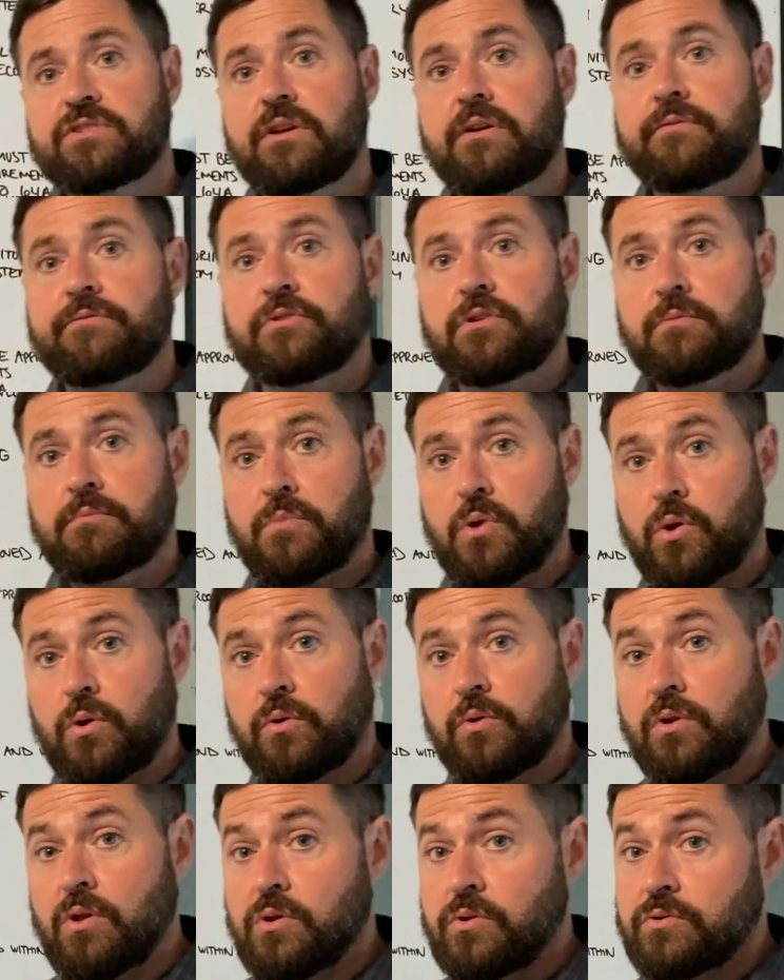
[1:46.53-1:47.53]
of your
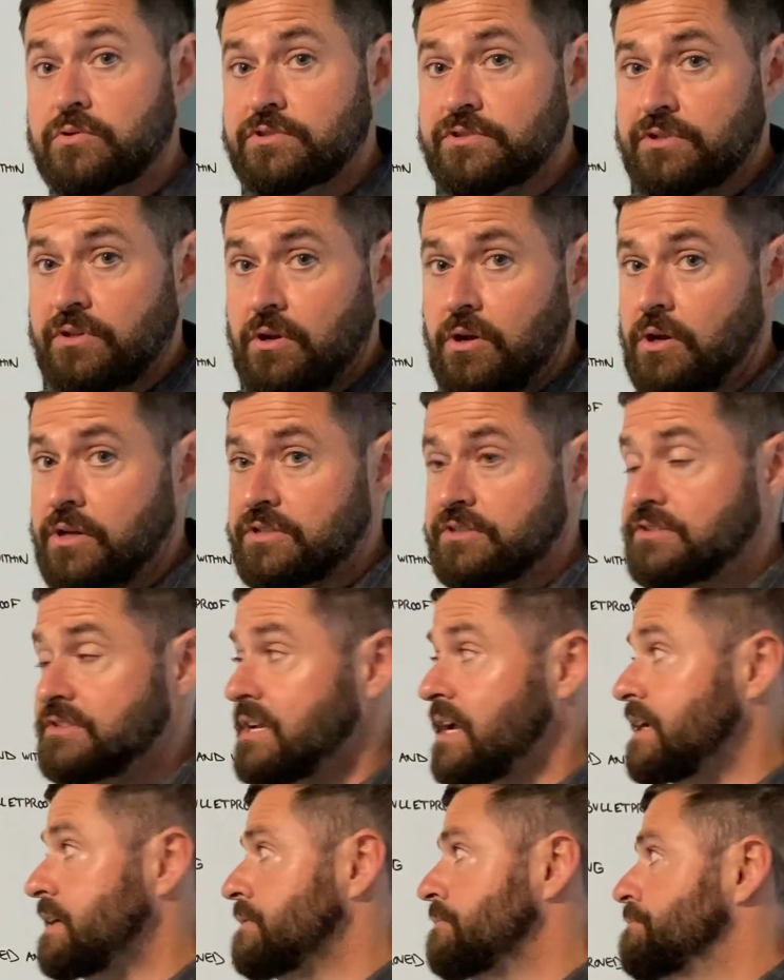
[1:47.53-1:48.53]
motor loads on
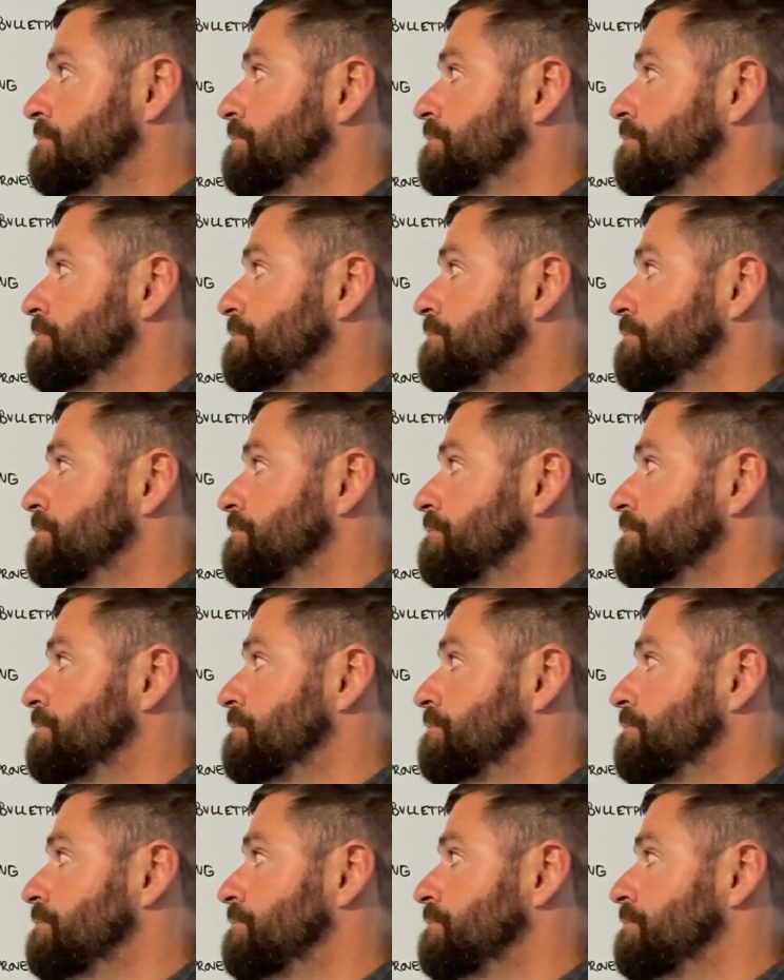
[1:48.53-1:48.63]
site.